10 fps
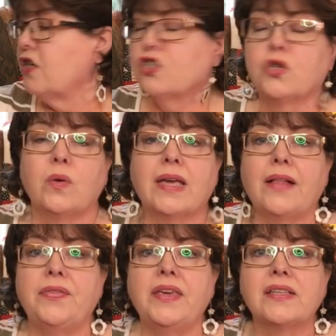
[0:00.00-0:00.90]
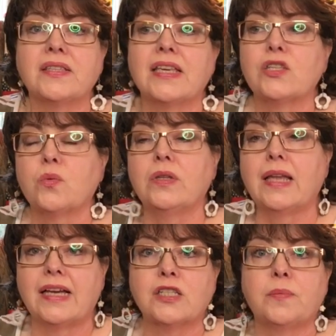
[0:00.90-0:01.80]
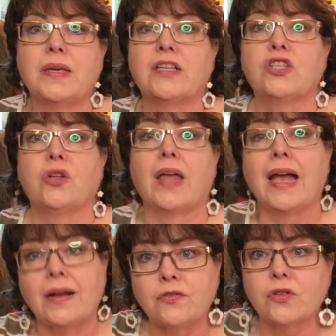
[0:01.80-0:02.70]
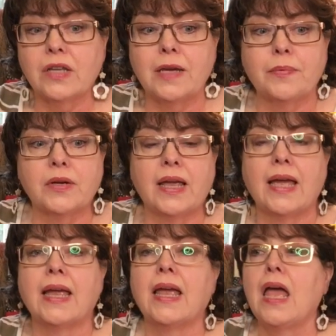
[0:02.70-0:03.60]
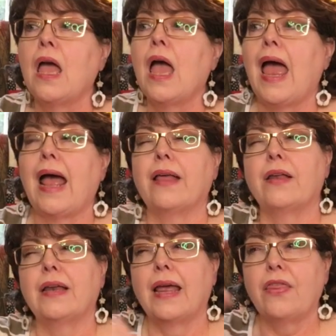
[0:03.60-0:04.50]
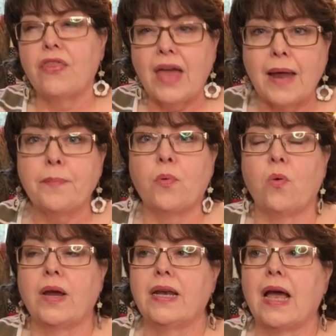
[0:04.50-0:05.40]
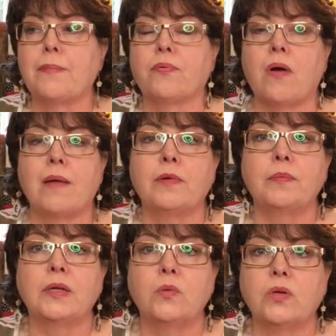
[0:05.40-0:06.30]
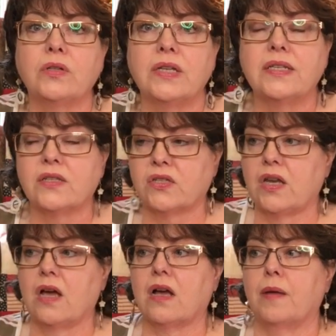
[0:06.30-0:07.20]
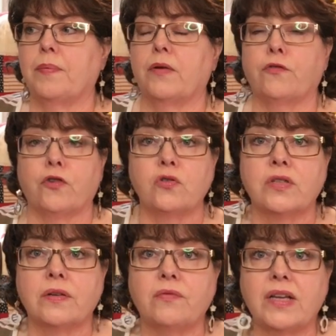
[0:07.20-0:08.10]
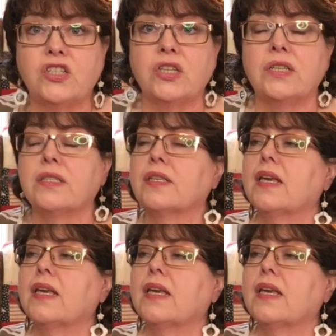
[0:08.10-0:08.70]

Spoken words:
So again, these things will last me until after Labor Day. At that point, I probably will need to stock up on frozen veggies,